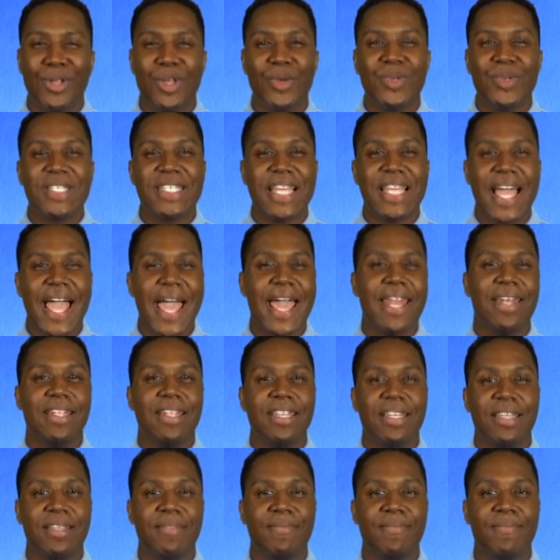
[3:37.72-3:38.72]
know,
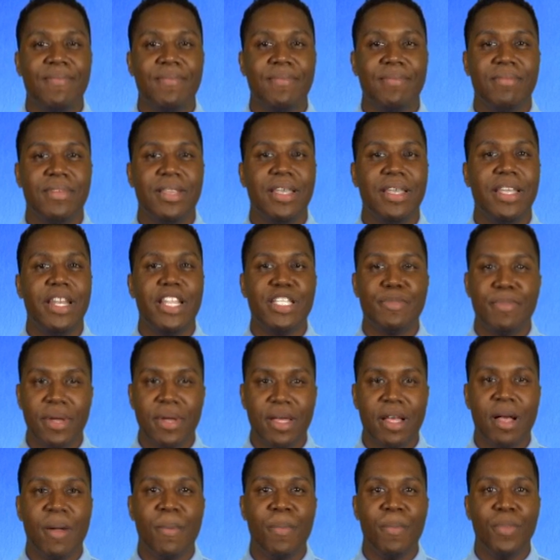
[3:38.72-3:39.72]
sadly, it has
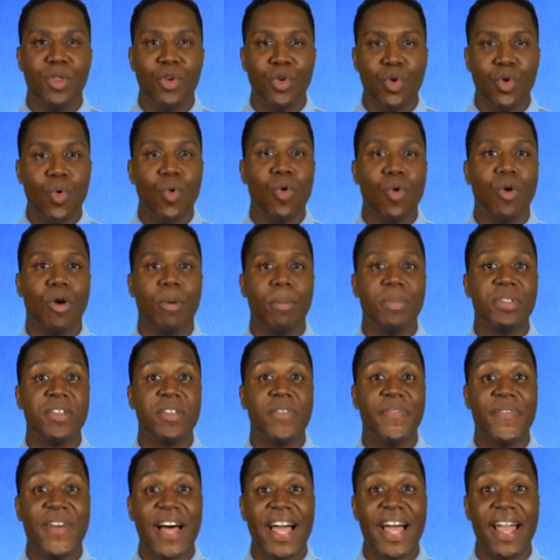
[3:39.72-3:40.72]
become the norm
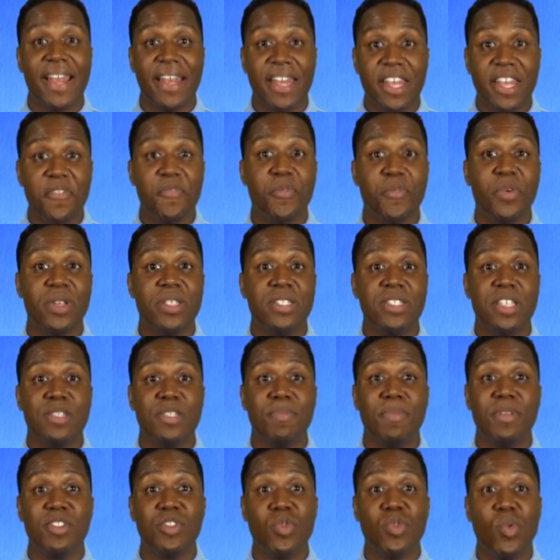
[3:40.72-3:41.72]
to find
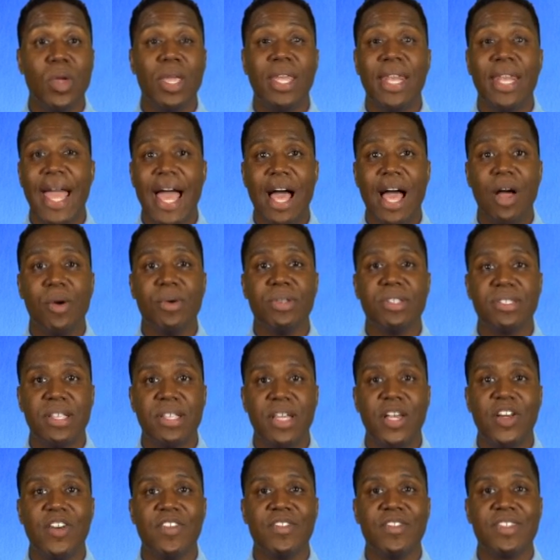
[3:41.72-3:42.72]
differences between
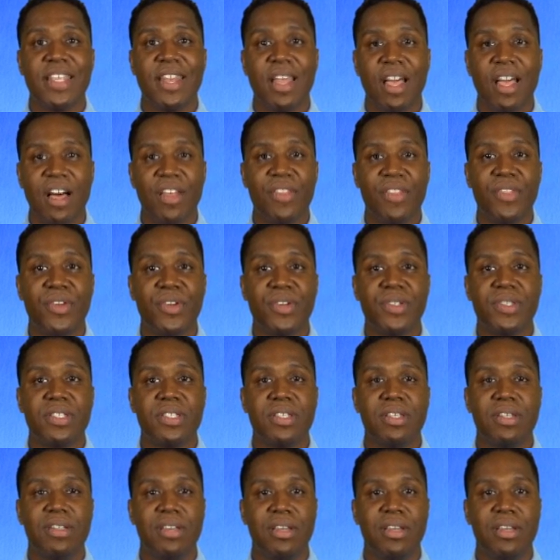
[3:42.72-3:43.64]
ourselves and others,